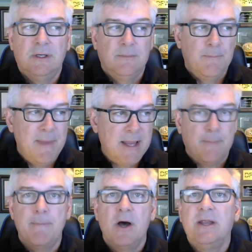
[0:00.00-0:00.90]

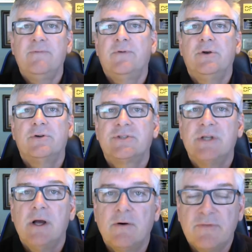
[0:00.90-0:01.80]
make money for
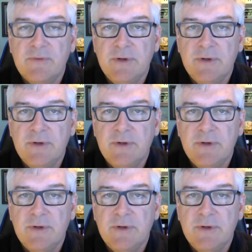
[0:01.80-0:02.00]
yourself.